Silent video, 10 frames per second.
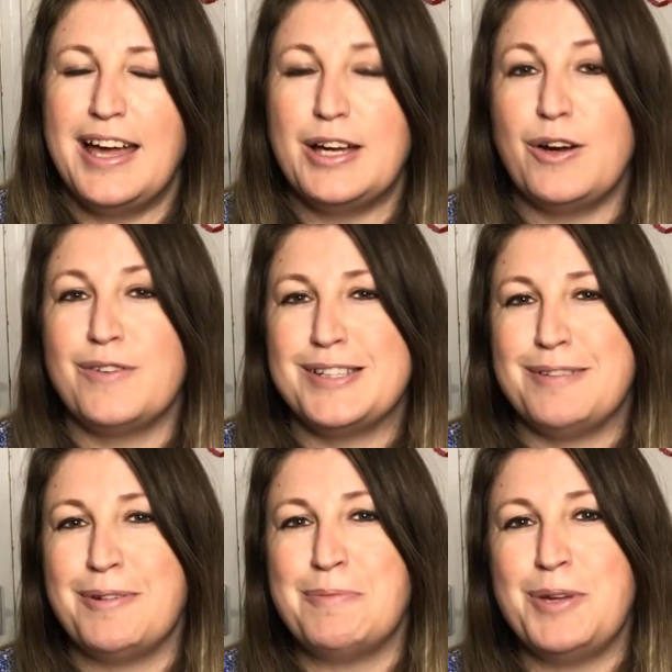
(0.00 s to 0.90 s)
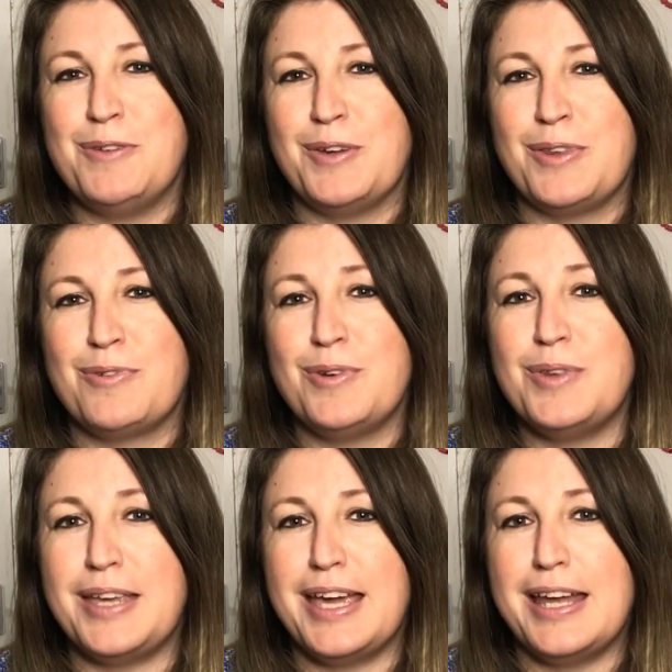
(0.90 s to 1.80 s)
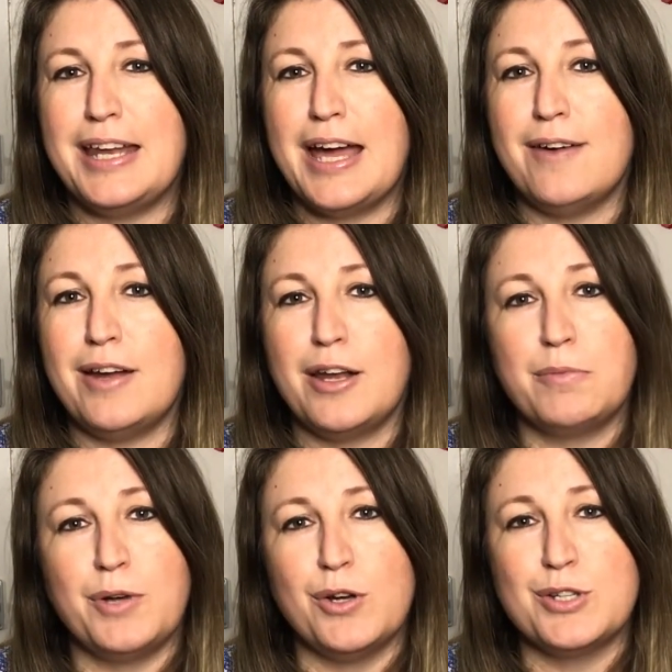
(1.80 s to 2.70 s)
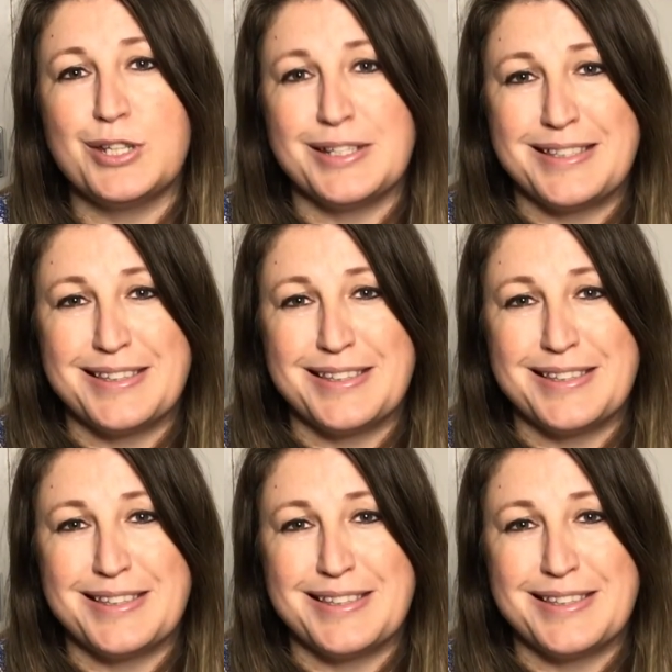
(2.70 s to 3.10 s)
Obviously we're moving through the year now and I'm conscious